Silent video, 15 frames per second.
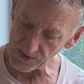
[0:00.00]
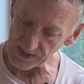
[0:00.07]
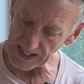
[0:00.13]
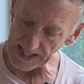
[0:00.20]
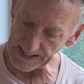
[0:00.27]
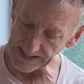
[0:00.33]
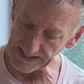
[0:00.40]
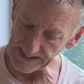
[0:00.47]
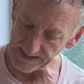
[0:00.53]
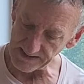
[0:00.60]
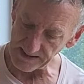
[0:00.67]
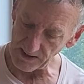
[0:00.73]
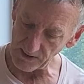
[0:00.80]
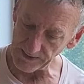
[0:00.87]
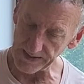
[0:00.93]
slide
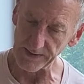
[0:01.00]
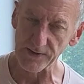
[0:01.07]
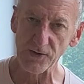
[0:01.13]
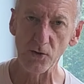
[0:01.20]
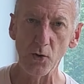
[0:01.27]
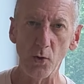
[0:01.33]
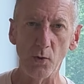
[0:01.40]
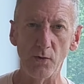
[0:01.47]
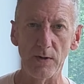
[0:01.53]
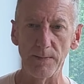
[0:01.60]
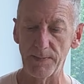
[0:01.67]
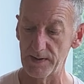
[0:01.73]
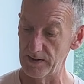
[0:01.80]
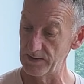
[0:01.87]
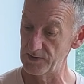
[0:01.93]
easily on it, there's no
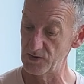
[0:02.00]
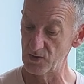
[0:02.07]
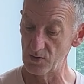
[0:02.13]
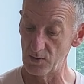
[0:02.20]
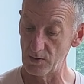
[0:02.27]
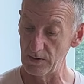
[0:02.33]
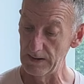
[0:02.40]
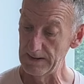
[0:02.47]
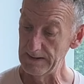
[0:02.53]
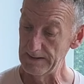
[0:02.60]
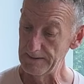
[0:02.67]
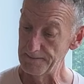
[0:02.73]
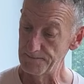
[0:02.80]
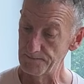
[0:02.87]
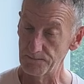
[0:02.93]
grip in it, so
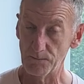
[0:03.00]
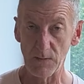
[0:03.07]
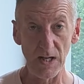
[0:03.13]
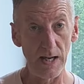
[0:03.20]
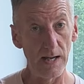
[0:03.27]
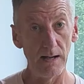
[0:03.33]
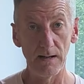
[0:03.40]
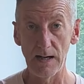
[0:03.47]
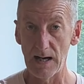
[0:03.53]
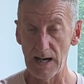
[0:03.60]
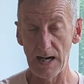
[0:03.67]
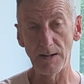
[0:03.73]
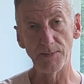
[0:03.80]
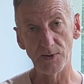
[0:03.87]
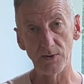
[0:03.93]
yeah,
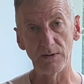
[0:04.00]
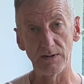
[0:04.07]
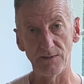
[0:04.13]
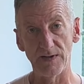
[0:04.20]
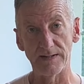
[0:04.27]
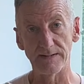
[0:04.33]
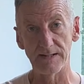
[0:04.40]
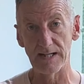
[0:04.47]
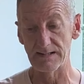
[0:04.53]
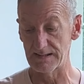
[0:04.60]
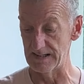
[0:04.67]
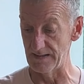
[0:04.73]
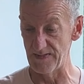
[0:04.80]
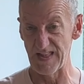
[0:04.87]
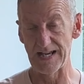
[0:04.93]
absolutely
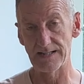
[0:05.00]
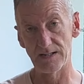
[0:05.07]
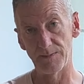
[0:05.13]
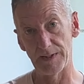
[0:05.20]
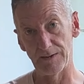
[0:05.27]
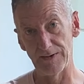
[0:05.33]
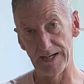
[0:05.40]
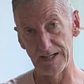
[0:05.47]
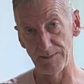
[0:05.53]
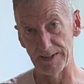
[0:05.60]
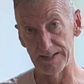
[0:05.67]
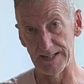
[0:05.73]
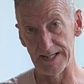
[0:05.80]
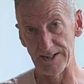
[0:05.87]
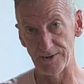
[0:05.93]
fantastic. That's a big
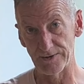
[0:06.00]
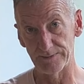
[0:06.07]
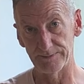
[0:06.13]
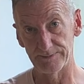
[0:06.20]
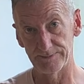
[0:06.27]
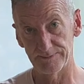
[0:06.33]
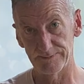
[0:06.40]
recommendation.